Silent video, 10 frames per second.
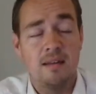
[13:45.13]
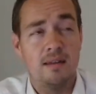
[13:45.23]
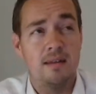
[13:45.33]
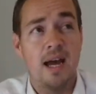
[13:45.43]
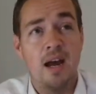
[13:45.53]

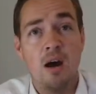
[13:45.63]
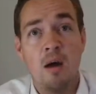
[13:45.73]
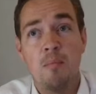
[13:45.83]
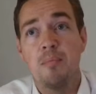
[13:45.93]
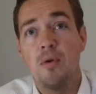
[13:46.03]
they are
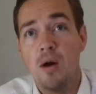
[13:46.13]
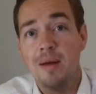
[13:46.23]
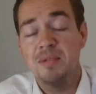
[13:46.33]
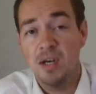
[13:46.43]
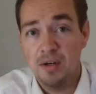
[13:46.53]
prime
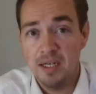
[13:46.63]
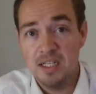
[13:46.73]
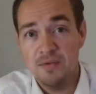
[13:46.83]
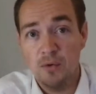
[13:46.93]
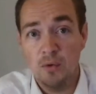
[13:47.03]
targets
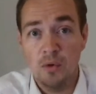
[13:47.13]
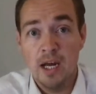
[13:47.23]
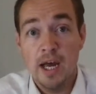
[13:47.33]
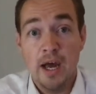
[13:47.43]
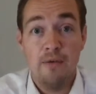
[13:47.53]
for
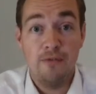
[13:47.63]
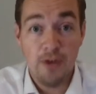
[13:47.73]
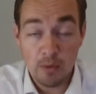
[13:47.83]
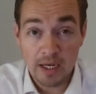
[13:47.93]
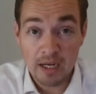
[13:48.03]

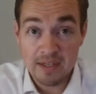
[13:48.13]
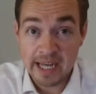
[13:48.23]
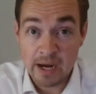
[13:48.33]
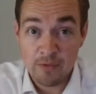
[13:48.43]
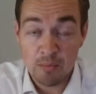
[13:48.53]
viewing if it's out
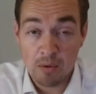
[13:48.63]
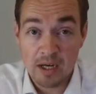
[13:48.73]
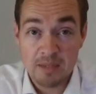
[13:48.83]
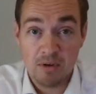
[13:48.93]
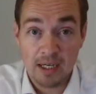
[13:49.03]
of your price
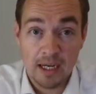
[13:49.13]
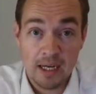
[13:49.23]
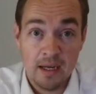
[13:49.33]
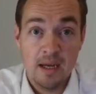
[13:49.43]
bracket,